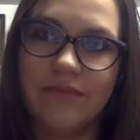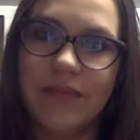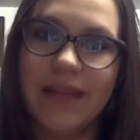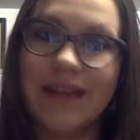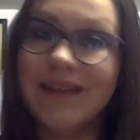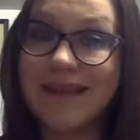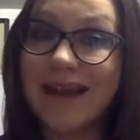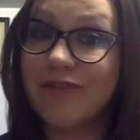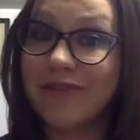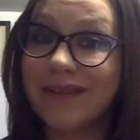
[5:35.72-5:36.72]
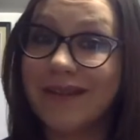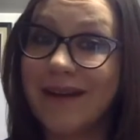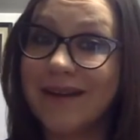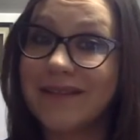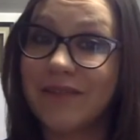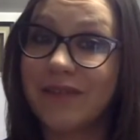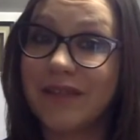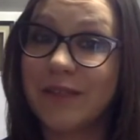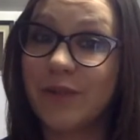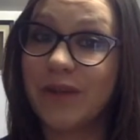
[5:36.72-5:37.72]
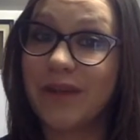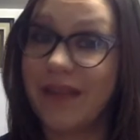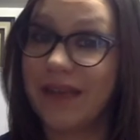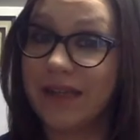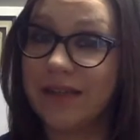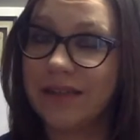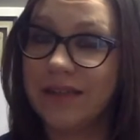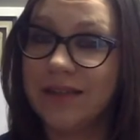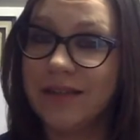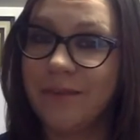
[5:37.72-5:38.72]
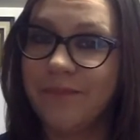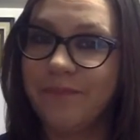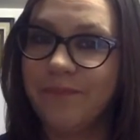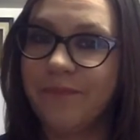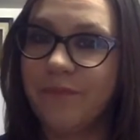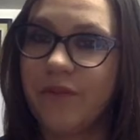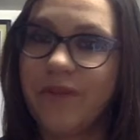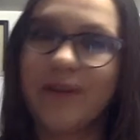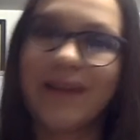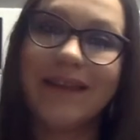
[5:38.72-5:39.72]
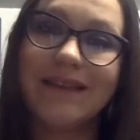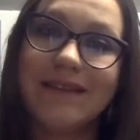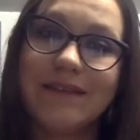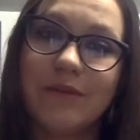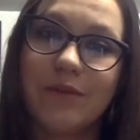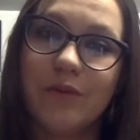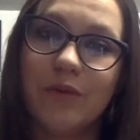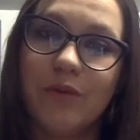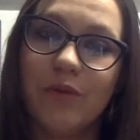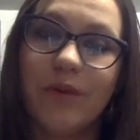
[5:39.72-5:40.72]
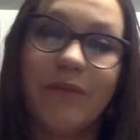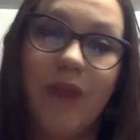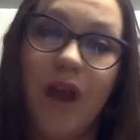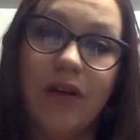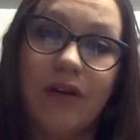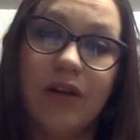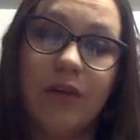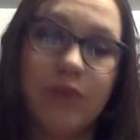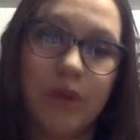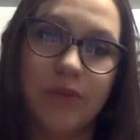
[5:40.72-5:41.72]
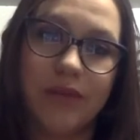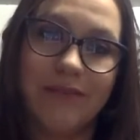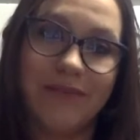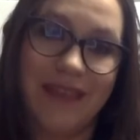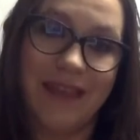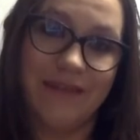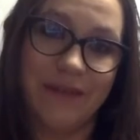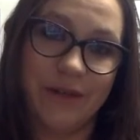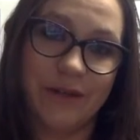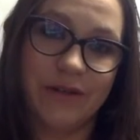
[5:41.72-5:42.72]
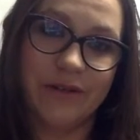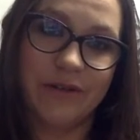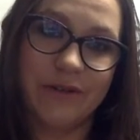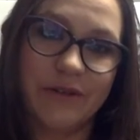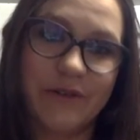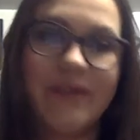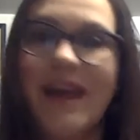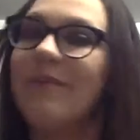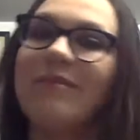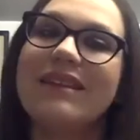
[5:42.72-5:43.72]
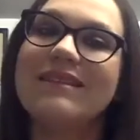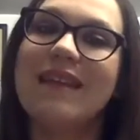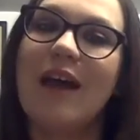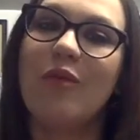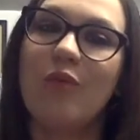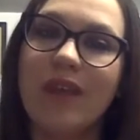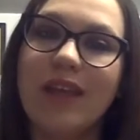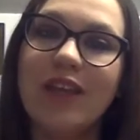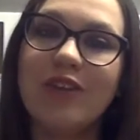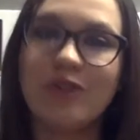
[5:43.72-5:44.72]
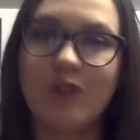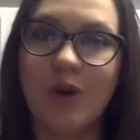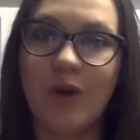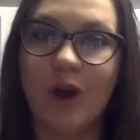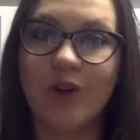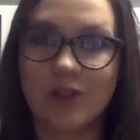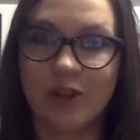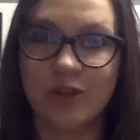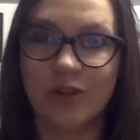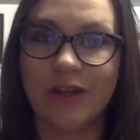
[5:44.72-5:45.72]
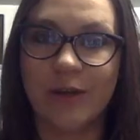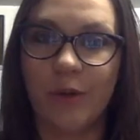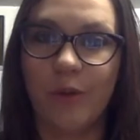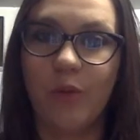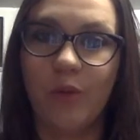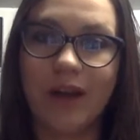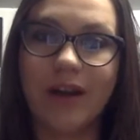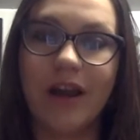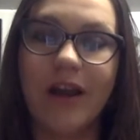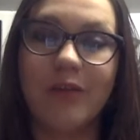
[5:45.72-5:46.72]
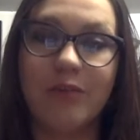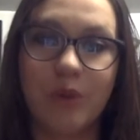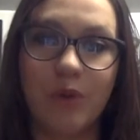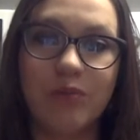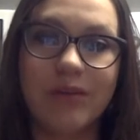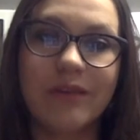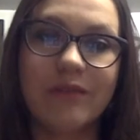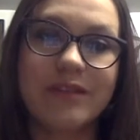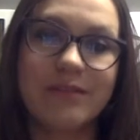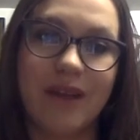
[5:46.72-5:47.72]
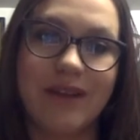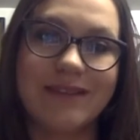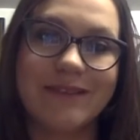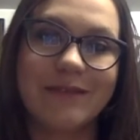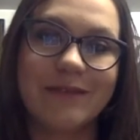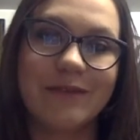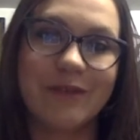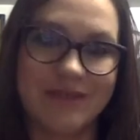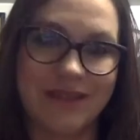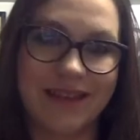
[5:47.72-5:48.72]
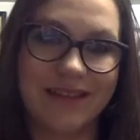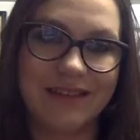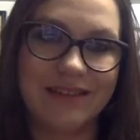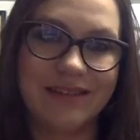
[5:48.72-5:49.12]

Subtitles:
It is actually not as different as you would think. With our kids, we model appropriate behavior. So that means that we show our children what an appropriate response looks like.